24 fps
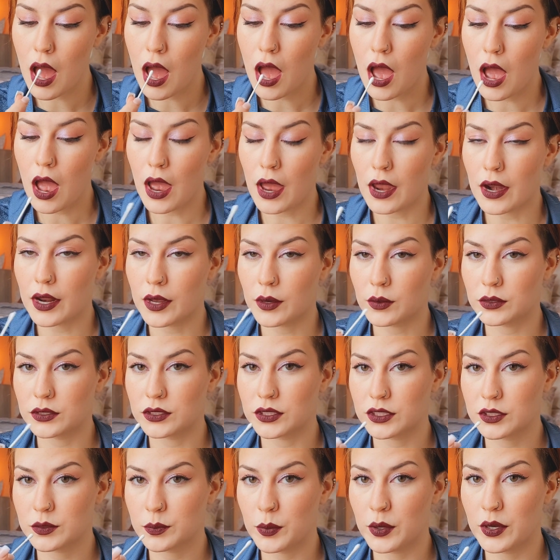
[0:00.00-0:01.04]
and I will
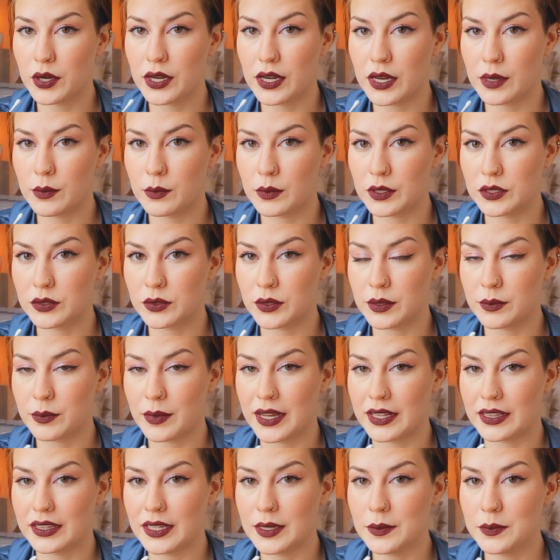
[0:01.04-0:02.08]
just put it in between
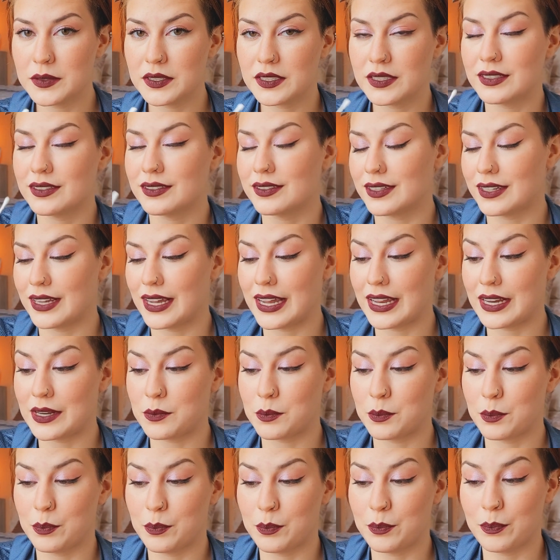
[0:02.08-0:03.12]
my lips
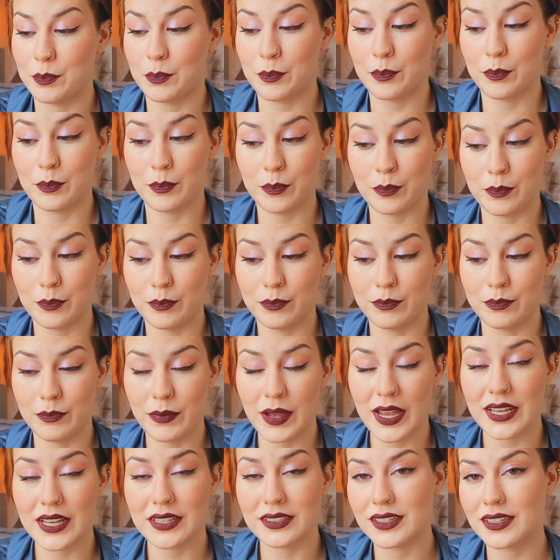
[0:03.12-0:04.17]
and
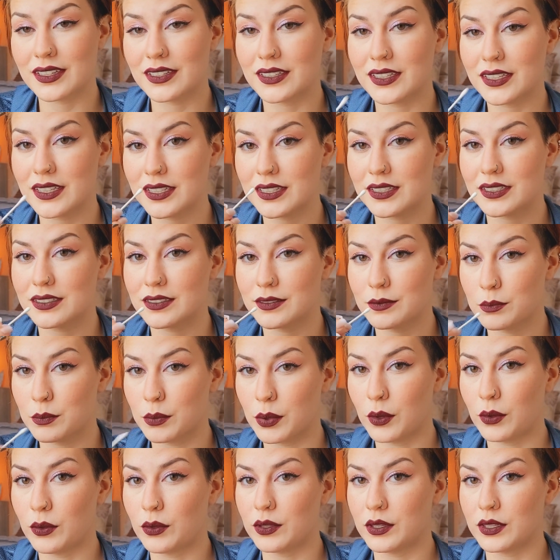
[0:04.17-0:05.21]
basically
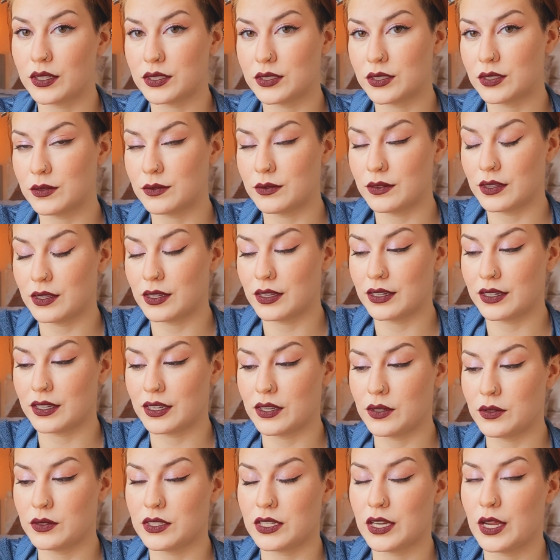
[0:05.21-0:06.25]
pull the
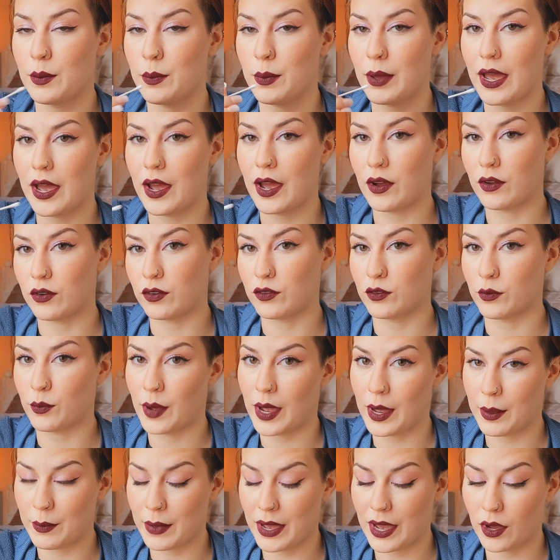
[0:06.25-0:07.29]
Q-tip out of
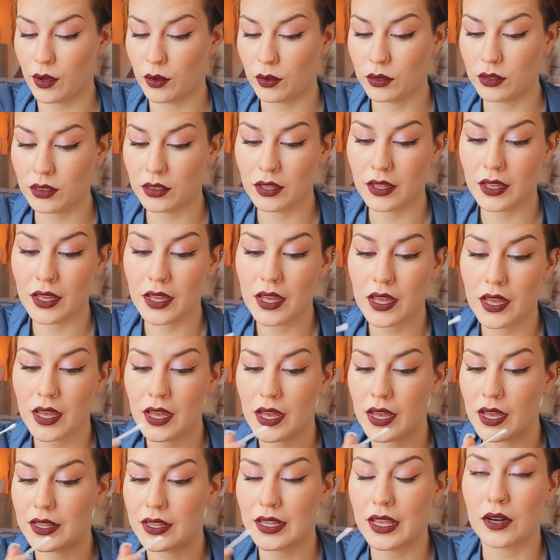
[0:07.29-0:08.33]
my mouth,
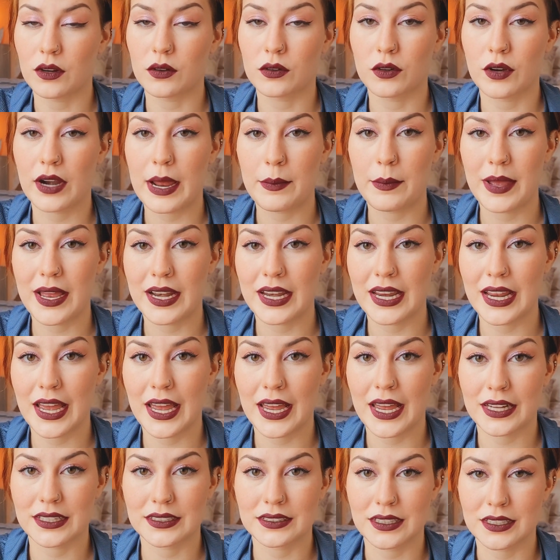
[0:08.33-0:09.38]
and that'll grab any
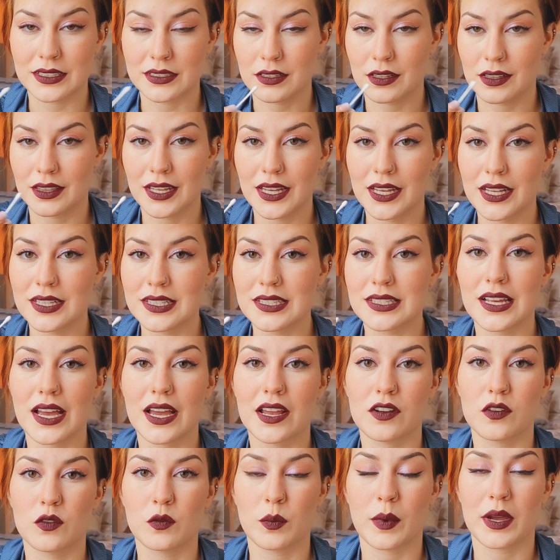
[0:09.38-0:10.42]
excess on the inside
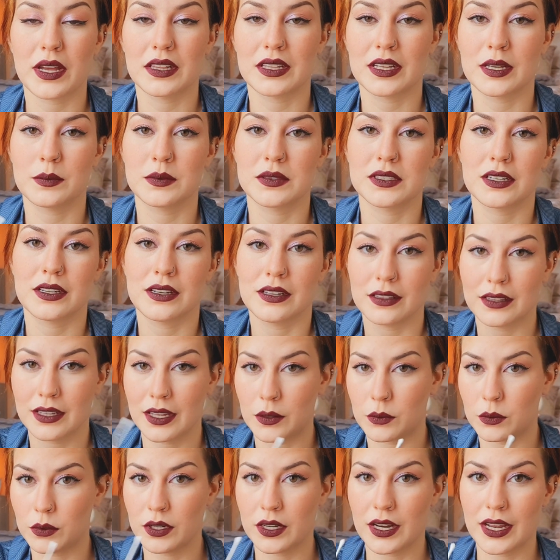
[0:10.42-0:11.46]
of my lips that
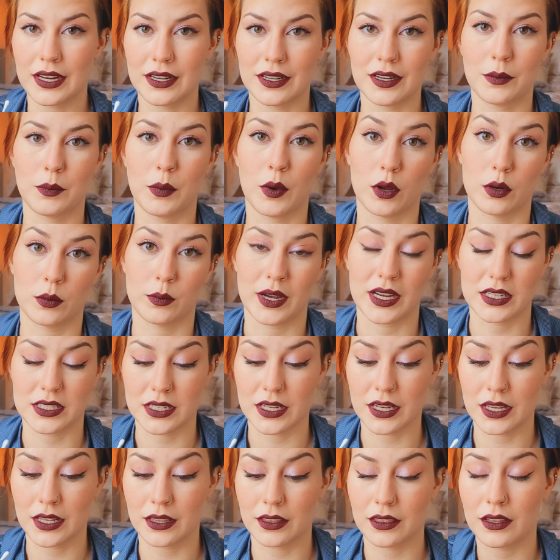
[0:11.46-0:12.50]
would end up on my
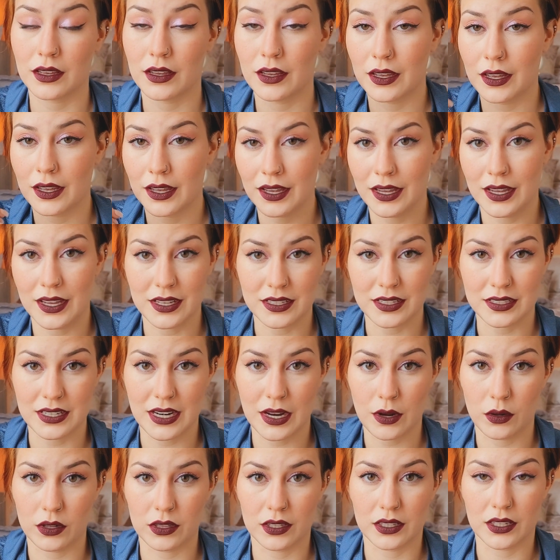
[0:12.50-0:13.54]
teeth is
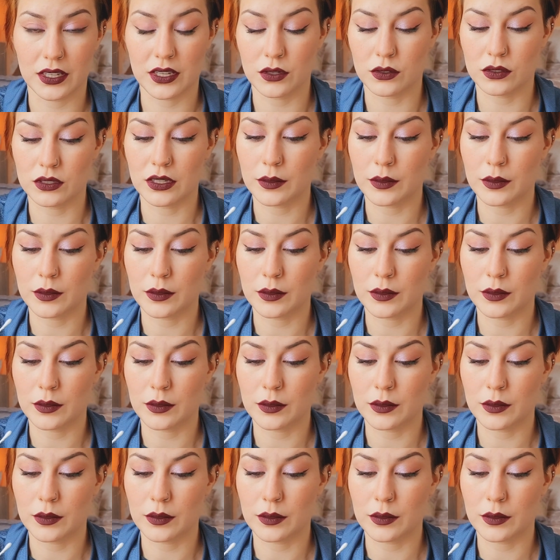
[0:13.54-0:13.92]
now on the Q-tip.